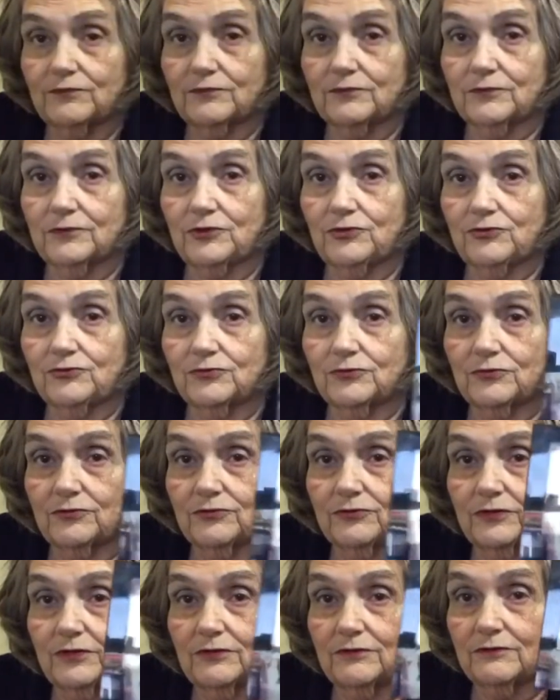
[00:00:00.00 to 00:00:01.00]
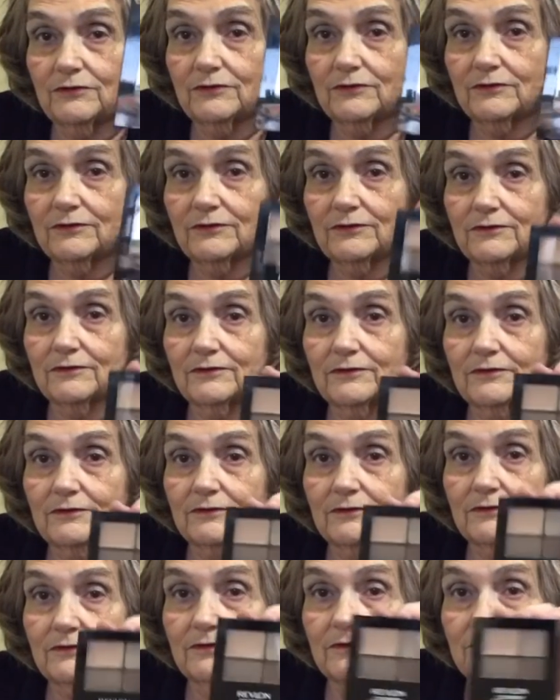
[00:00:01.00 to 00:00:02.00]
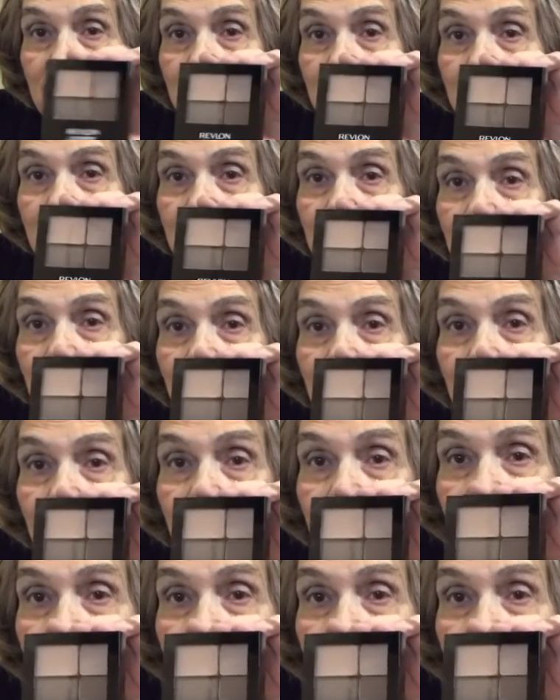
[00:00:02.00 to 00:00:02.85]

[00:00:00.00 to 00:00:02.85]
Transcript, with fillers: neutrals there. There we go.